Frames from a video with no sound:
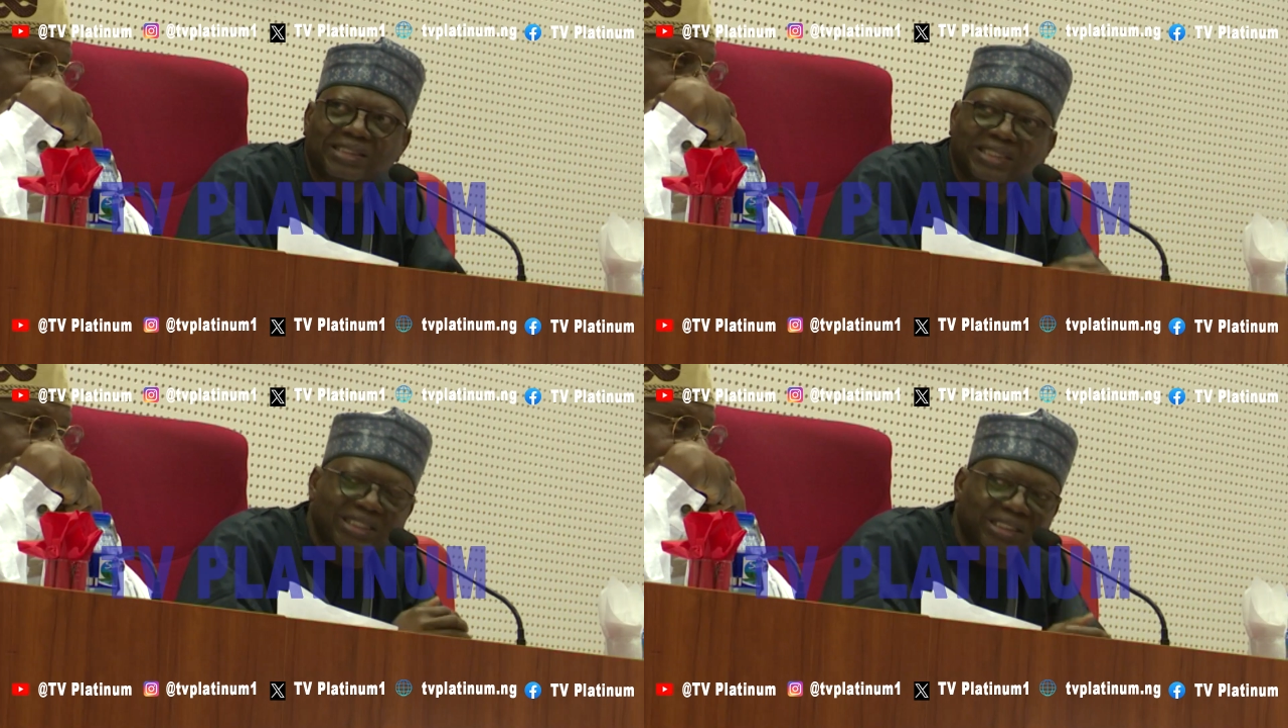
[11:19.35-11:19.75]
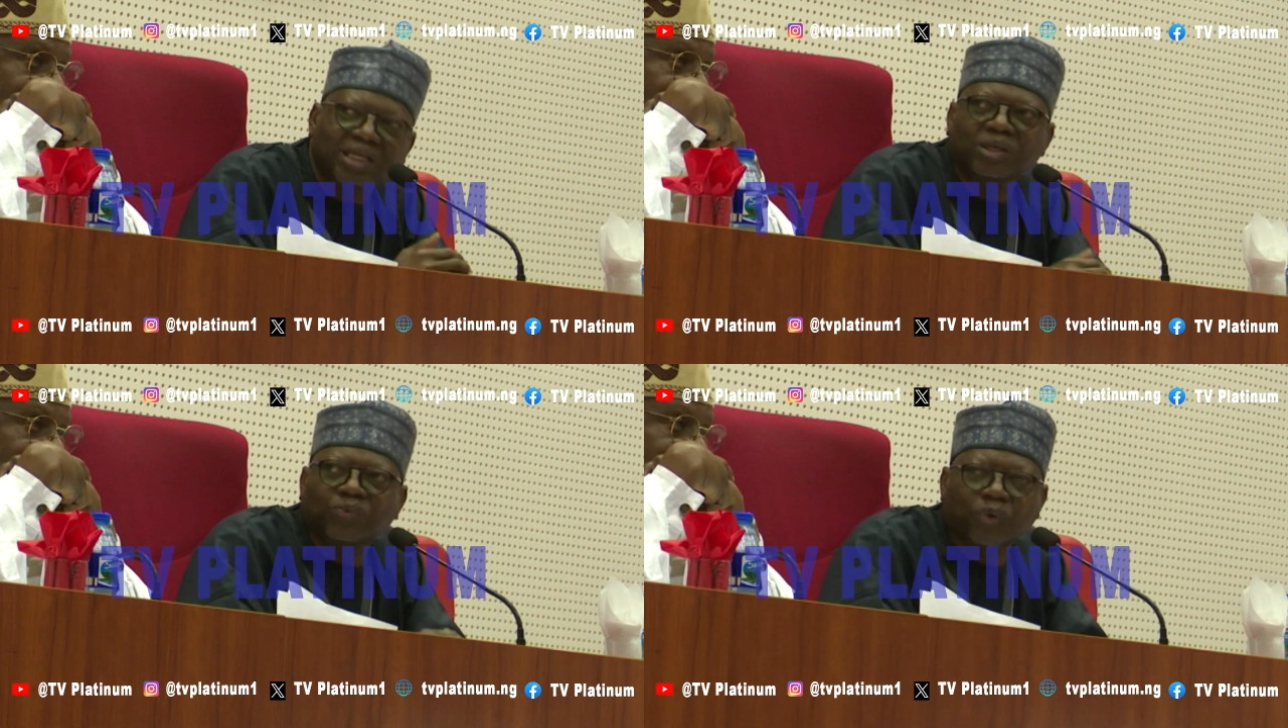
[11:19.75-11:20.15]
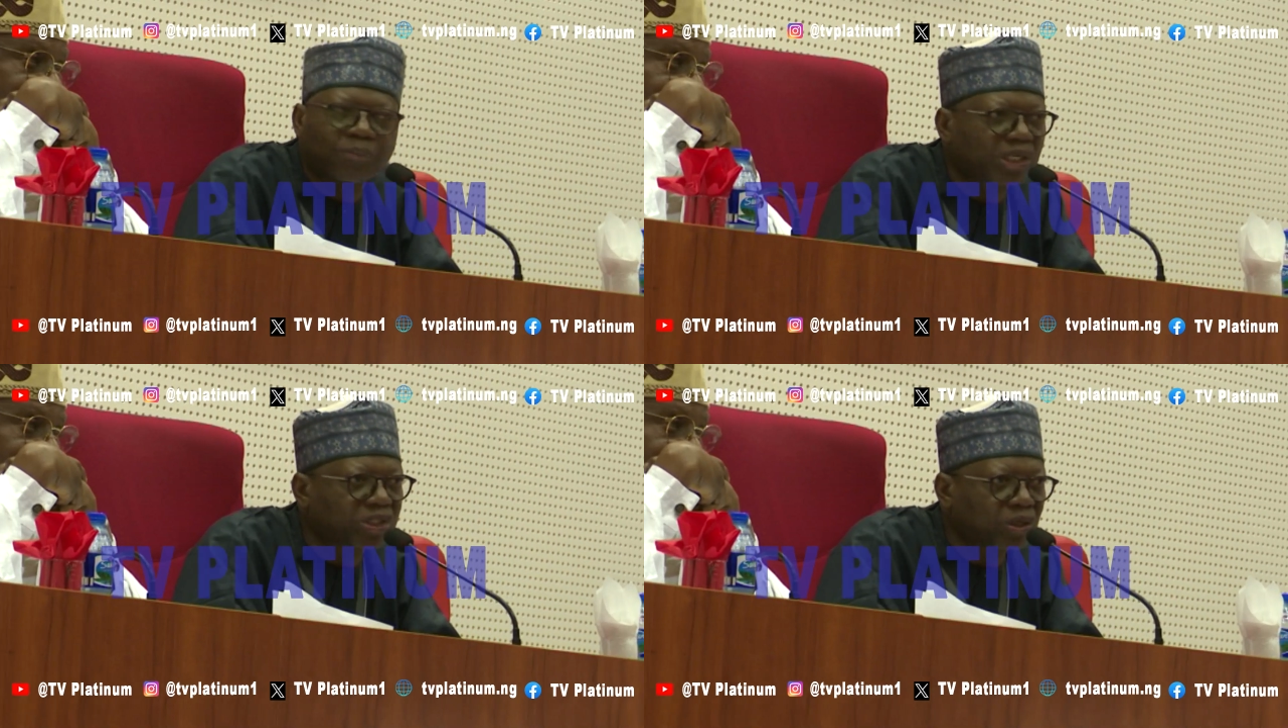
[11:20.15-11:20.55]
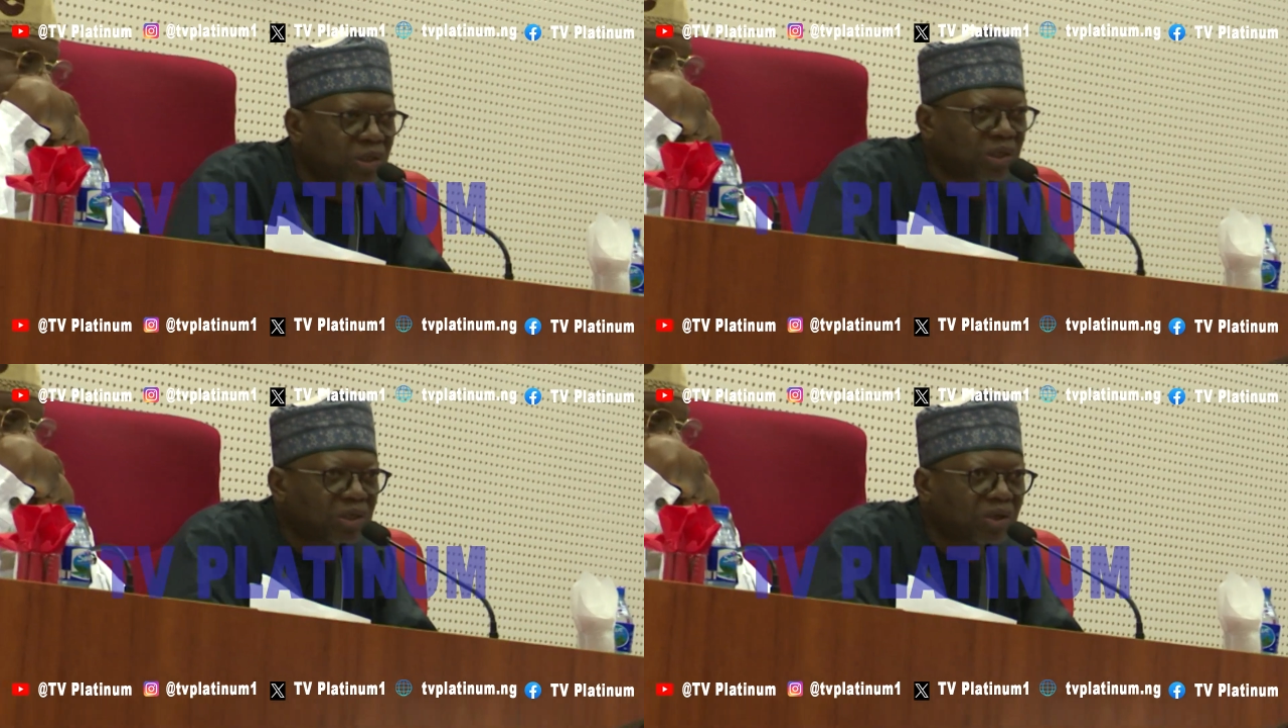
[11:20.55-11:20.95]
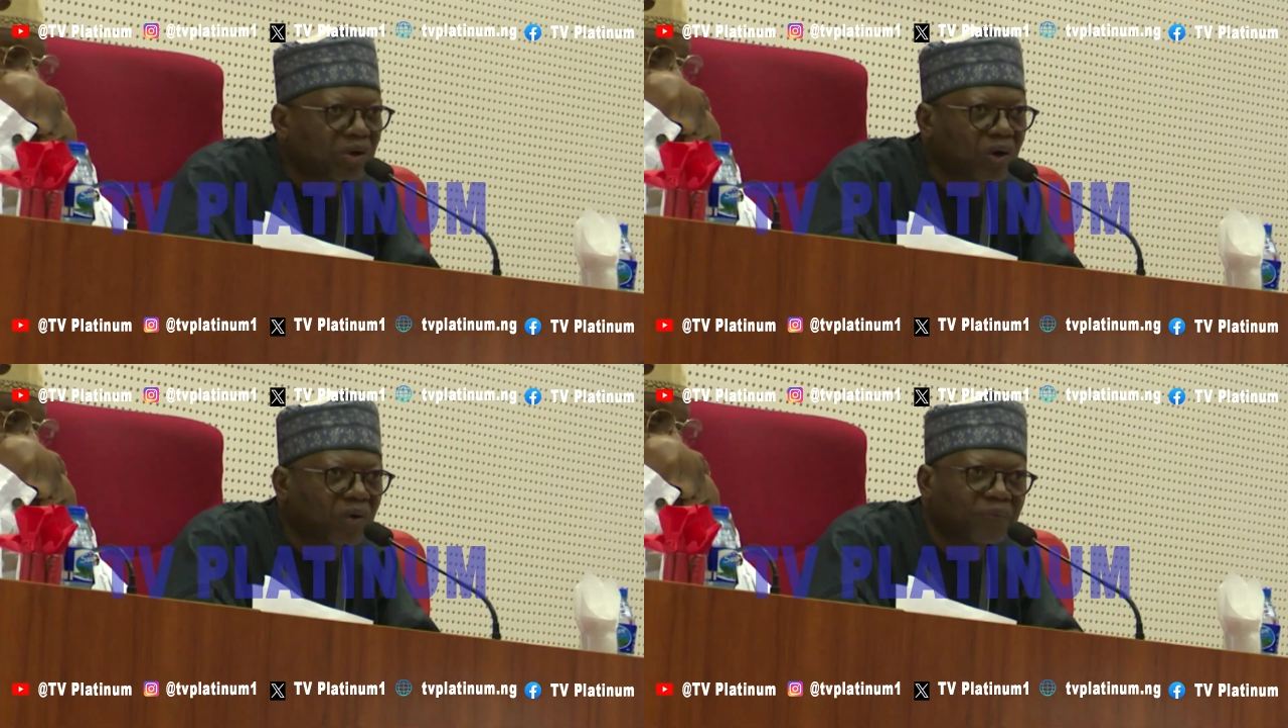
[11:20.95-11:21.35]
detailed information
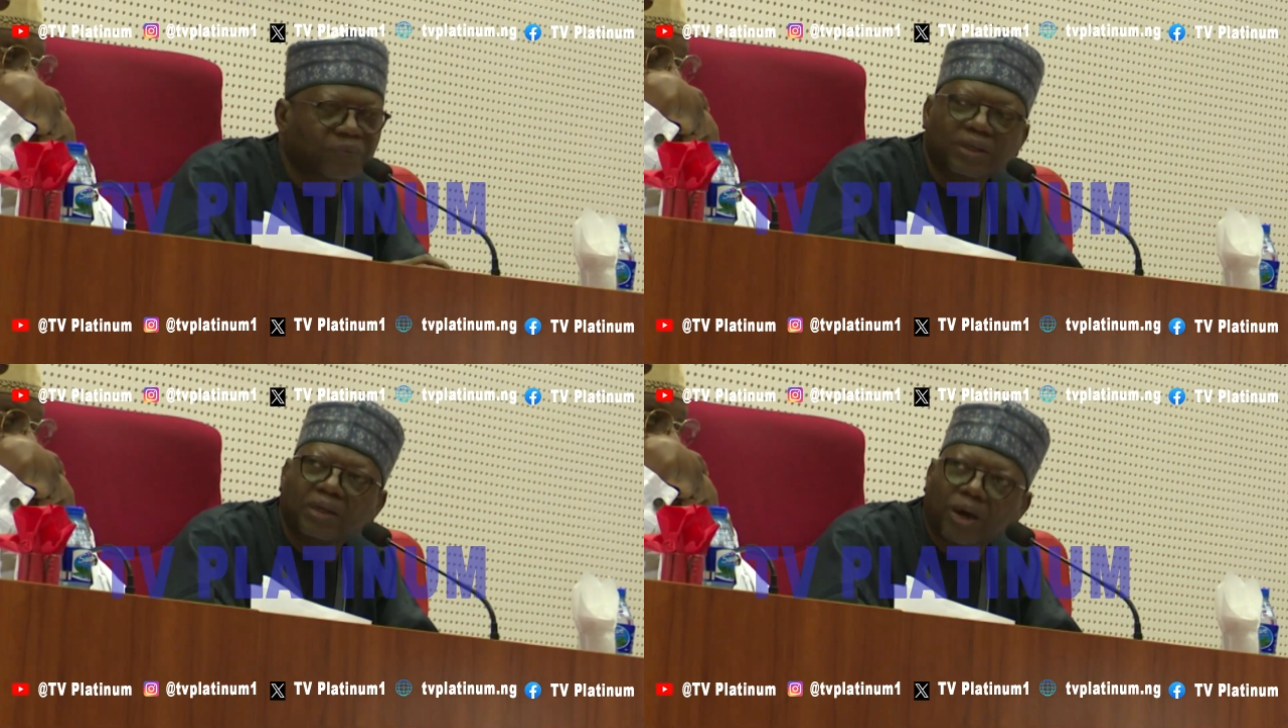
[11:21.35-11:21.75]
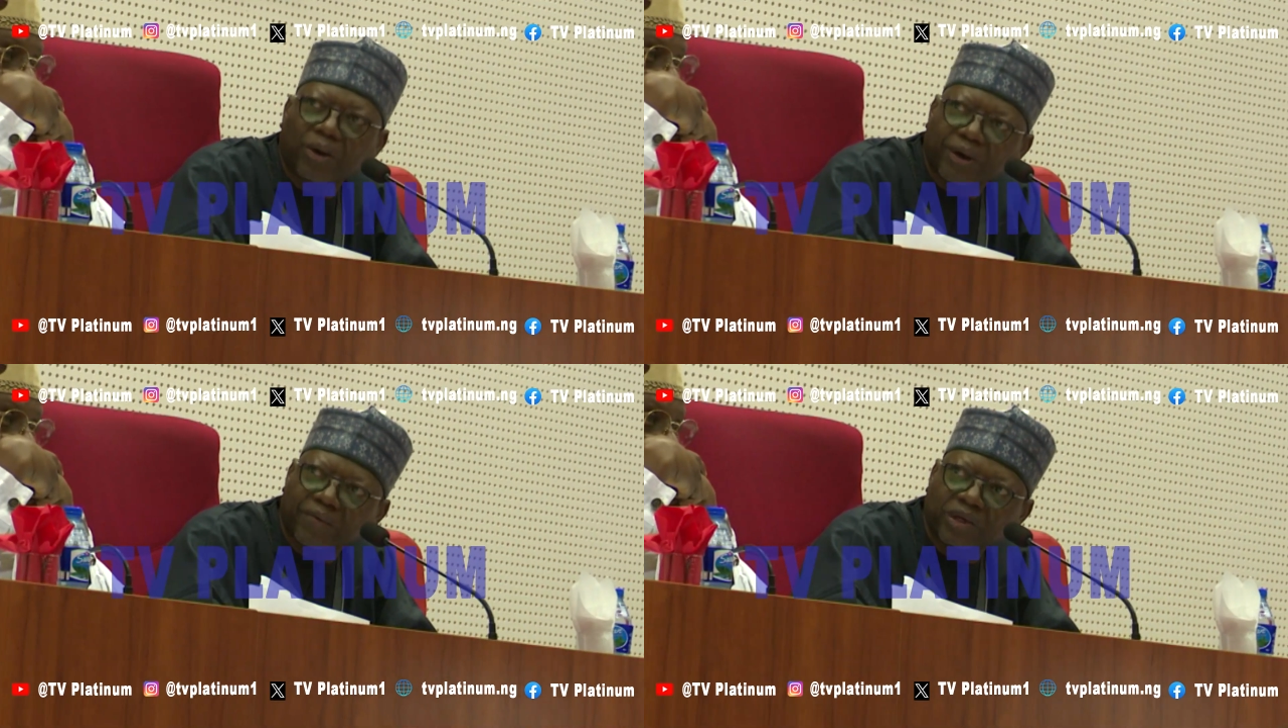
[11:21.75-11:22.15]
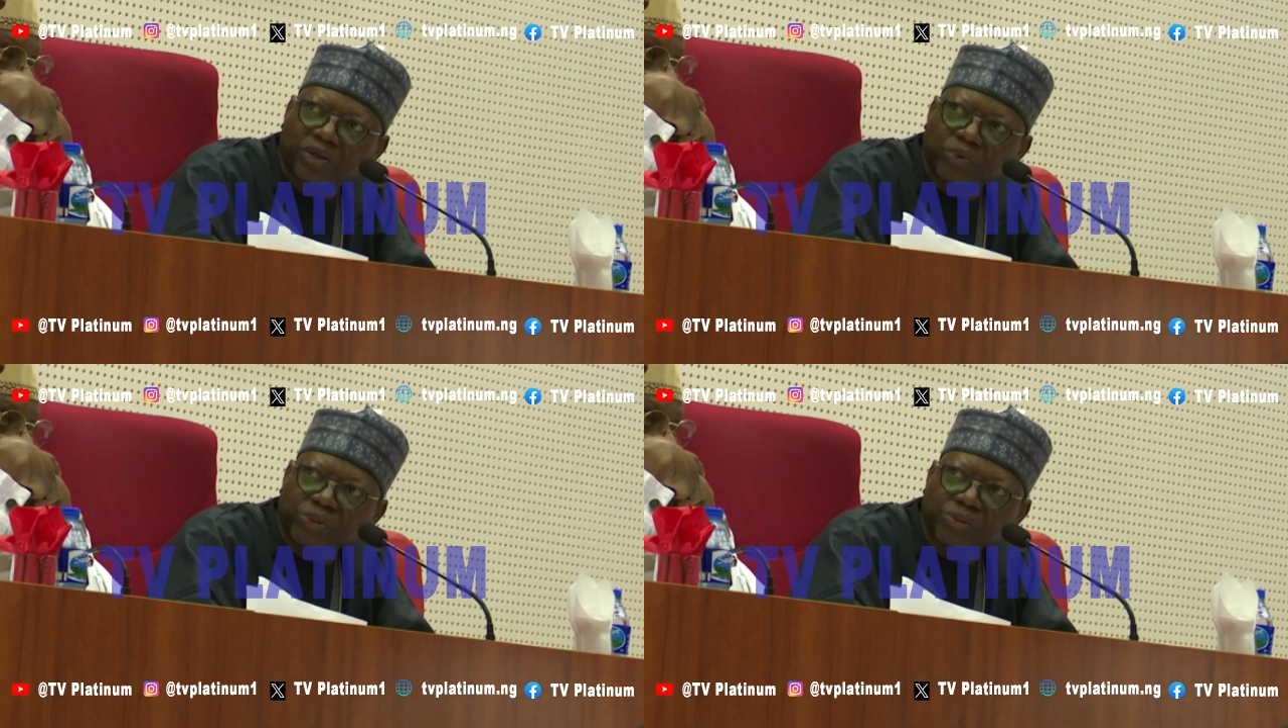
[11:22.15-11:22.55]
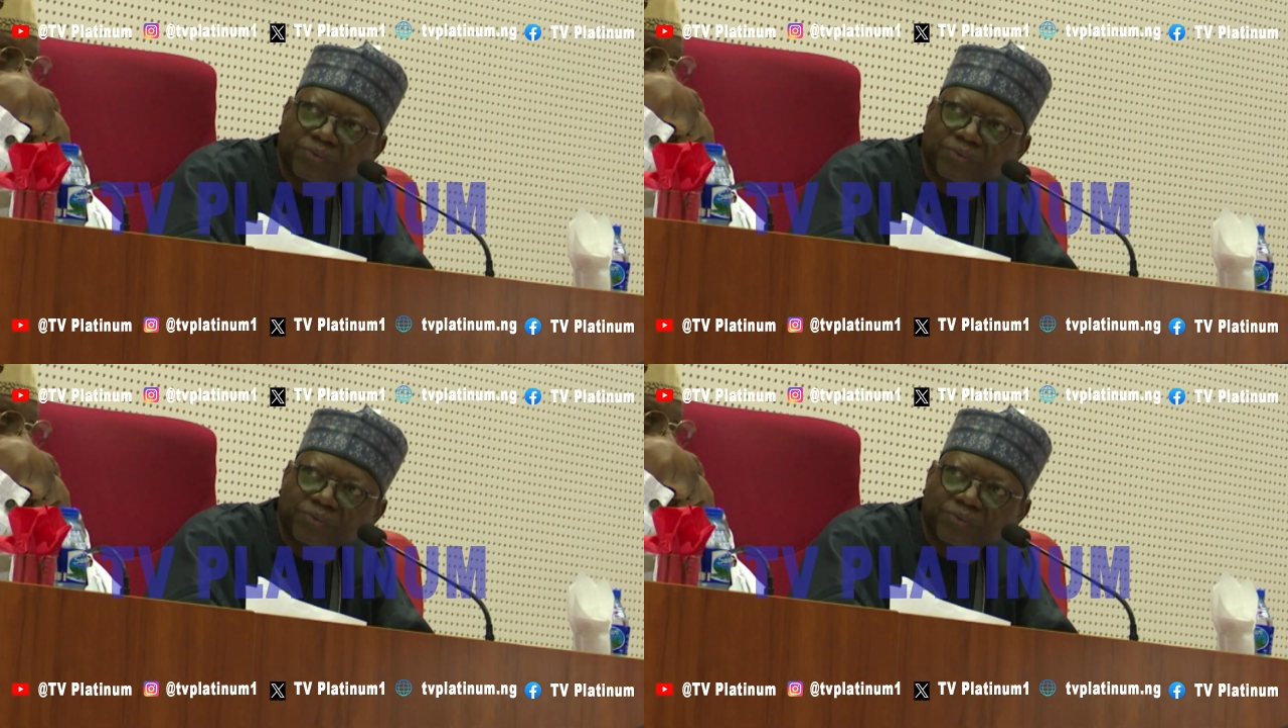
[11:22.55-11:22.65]
of our revenues.